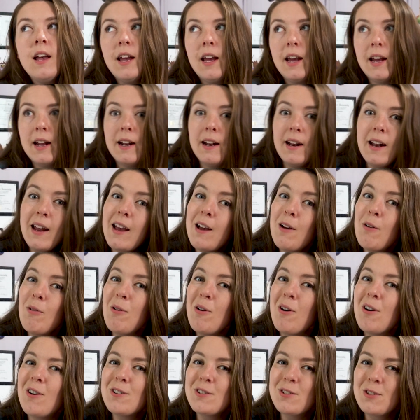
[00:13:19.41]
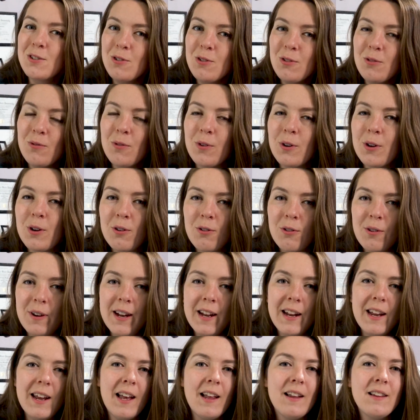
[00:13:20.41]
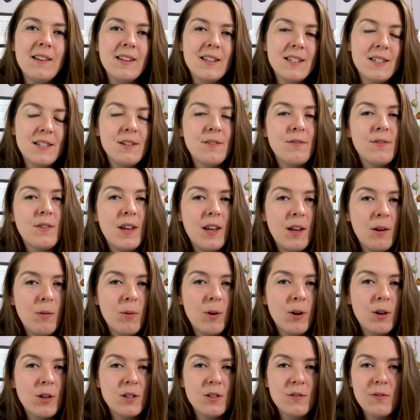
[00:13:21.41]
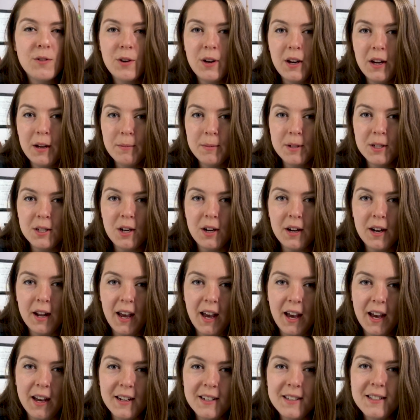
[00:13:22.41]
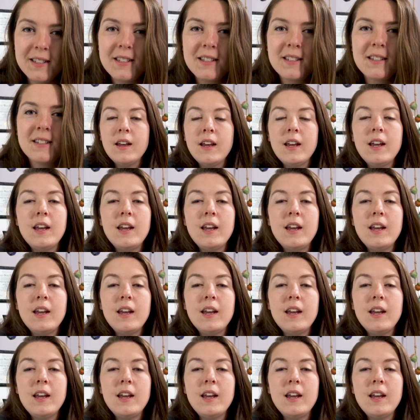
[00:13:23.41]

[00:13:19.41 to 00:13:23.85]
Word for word: and now also for creating a list of keywords for Amazon ads.